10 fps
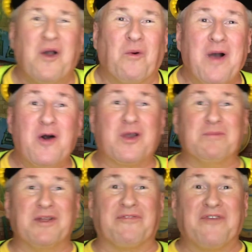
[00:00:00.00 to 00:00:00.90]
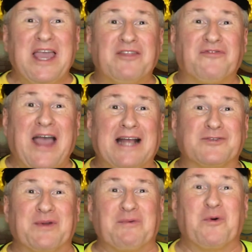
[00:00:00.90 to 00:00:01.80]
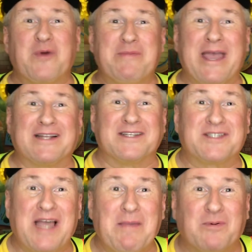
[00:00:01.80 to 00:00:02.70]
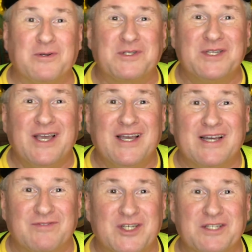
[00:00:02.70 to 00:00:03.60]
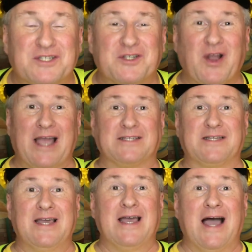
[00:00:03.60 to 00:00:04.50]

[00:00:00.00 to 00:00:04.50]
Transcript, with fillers: Welcome to Faith Factory, where we make disciples of Jesus Christ.